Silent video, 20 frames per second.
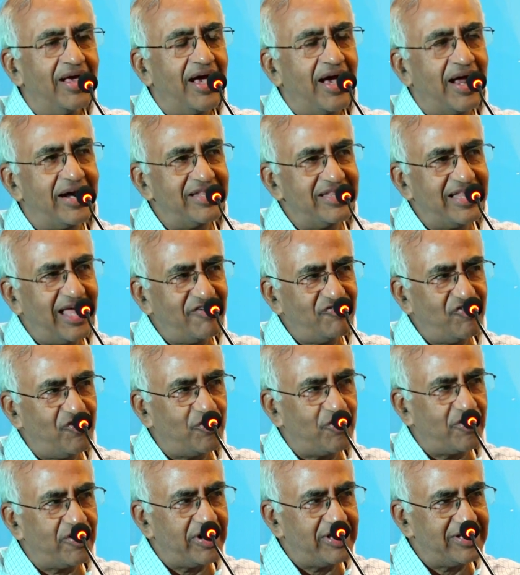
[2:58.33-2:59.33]
And
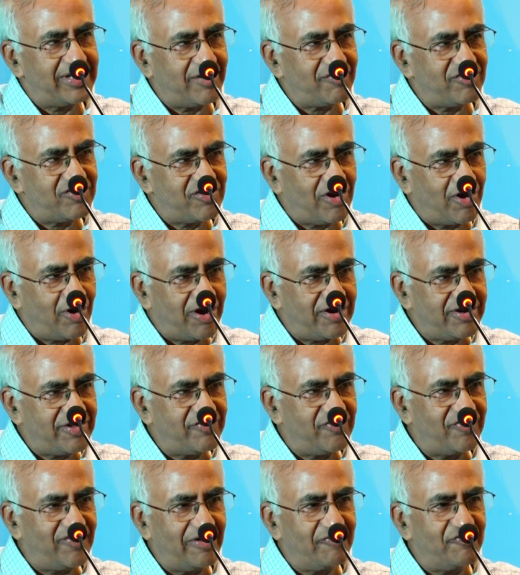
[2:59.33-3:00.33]
therefore, there was a lot
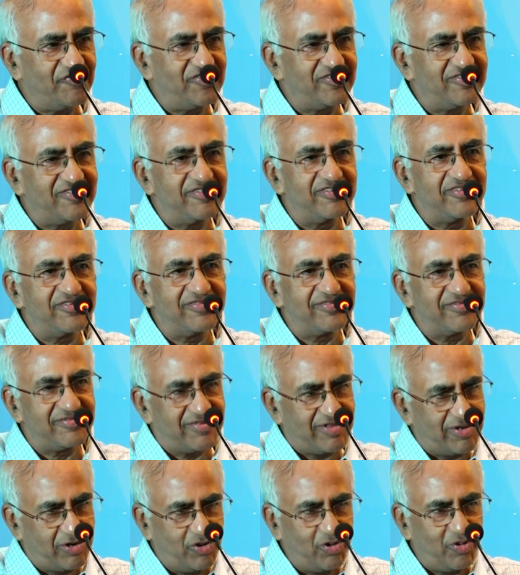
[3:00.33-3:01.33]
of emphasis
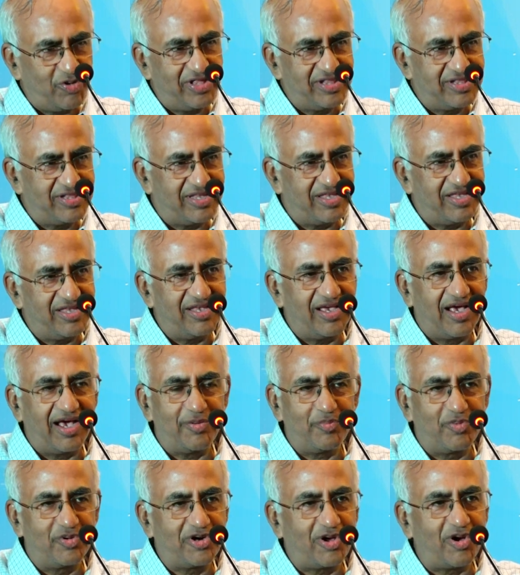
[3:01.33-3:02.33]
during the, I
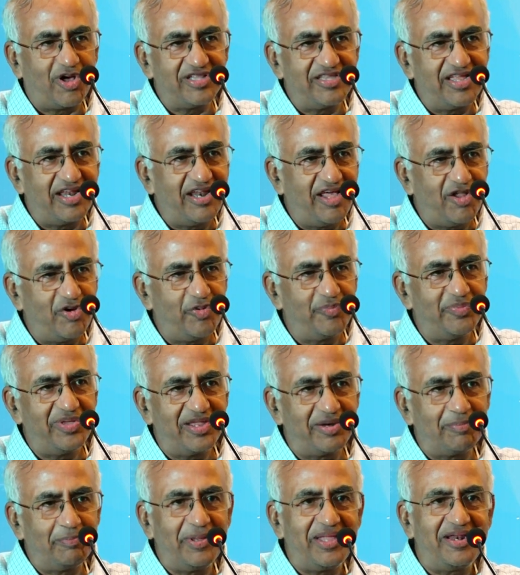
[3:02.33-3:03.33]
would call the
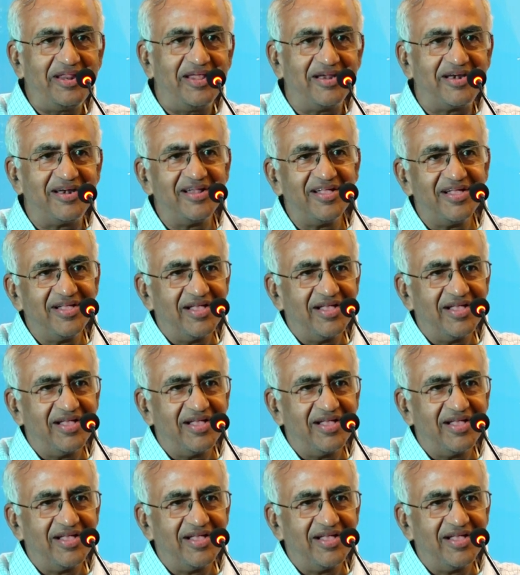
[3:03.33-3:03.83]
Nehruvian period,